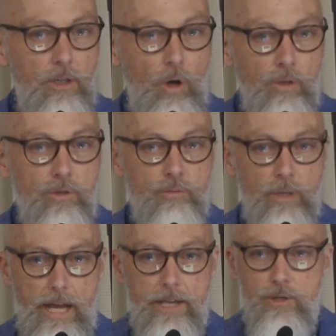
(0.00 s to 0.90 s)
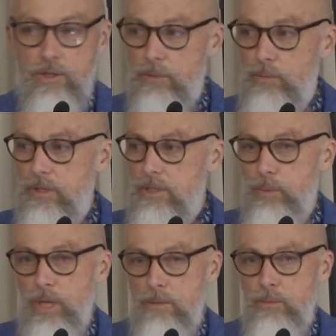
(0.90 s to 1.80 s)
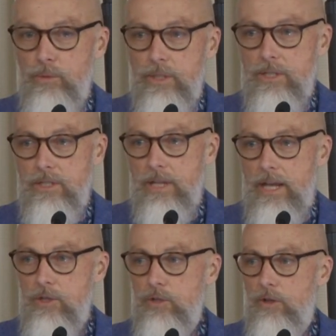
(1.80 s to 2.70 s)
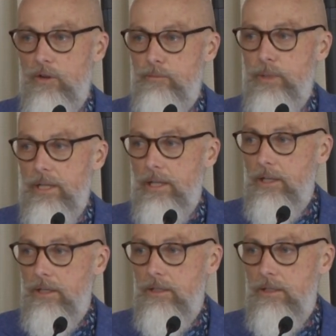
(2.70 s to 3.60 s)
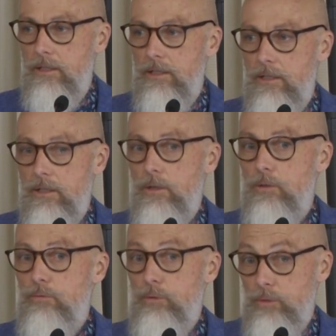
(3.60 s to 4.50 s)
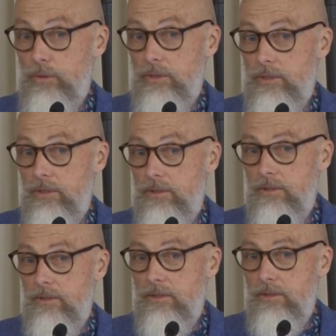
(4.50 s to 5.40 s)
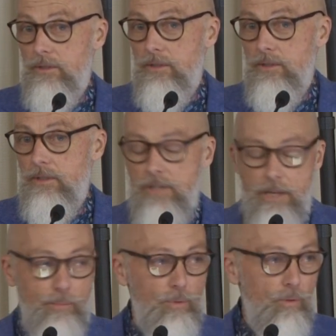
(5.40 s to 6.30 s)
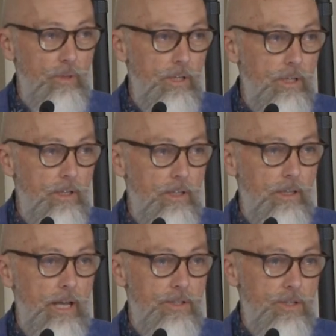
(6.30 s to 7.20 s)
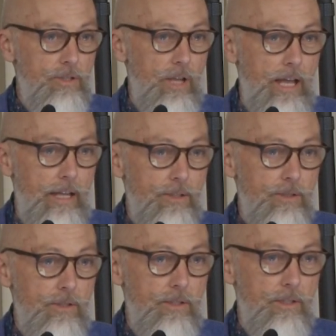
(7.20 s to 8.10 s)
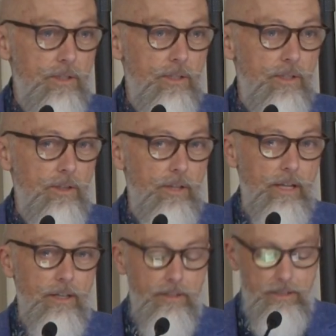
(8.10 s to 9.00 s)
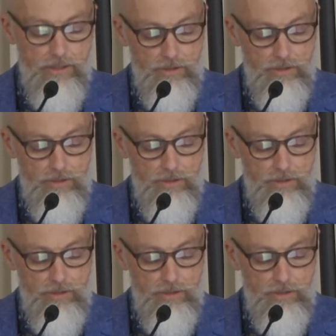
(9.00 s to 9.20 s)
God's relationship with his people is in danger of being ruined. The temple, as it stands there in